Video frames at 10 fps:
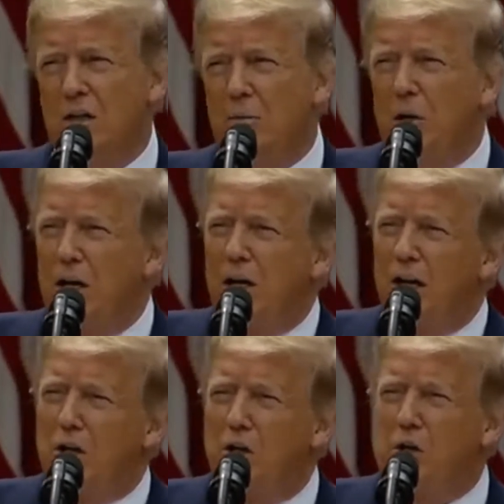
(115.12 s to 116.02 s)
But
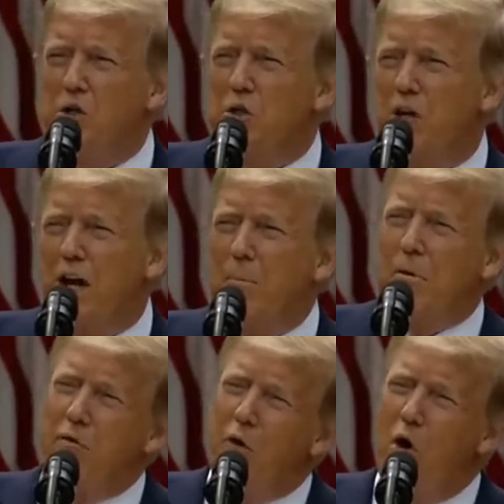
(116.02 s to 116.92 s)
unlike those who came
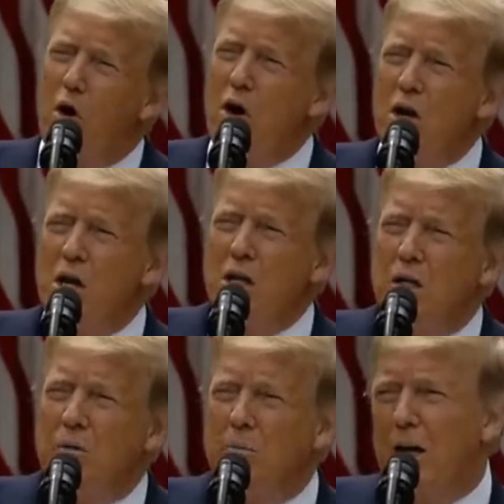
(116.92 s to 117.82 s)
before,
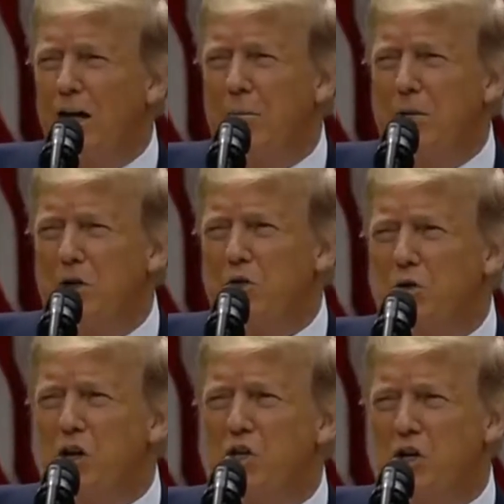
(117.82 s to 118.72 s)
my
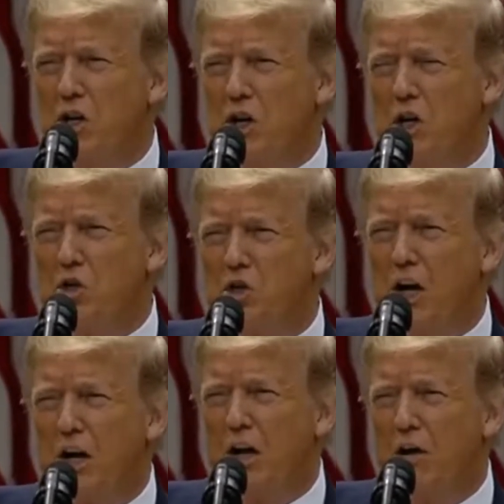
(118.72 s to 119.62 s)
administration
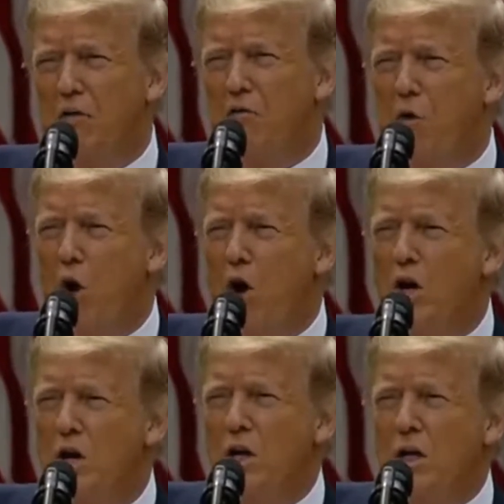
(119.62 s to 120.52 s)
negotiated and fought
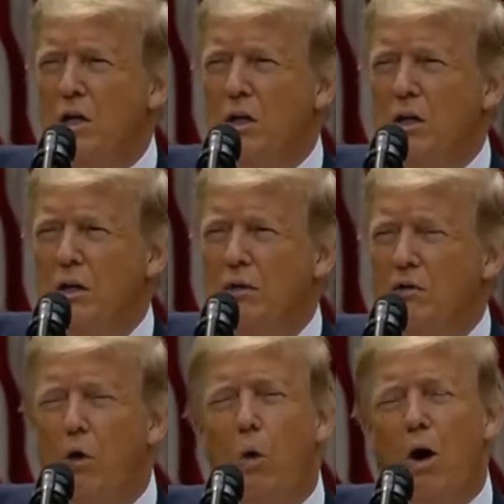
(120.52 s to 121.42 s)

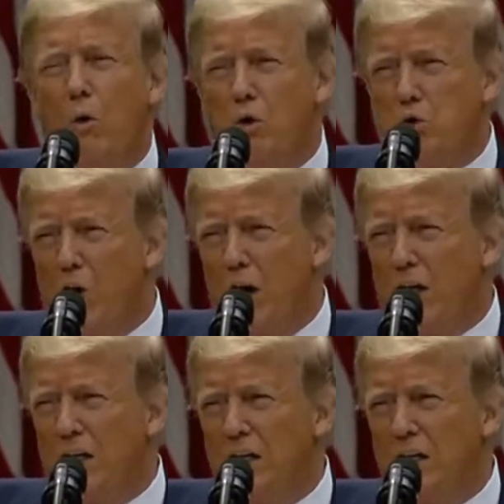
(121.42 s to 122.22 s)
for what was right.